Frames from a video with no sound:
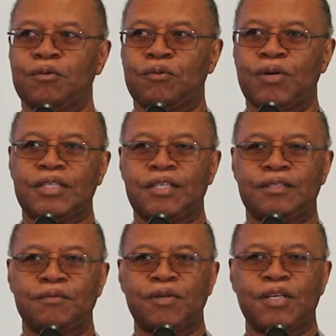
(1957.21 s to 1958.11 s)
What does
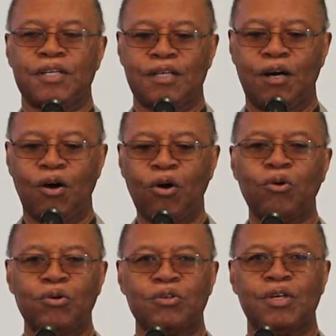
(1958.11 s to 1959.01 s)
the word
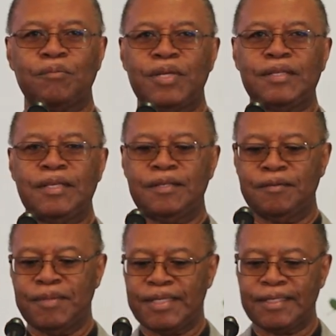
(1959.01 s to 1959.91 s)
whole completely
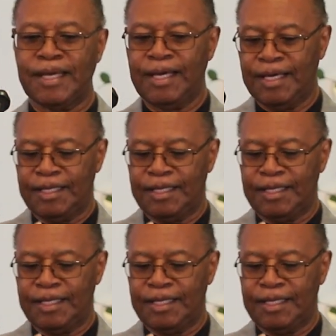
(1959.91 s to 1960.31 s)
mean?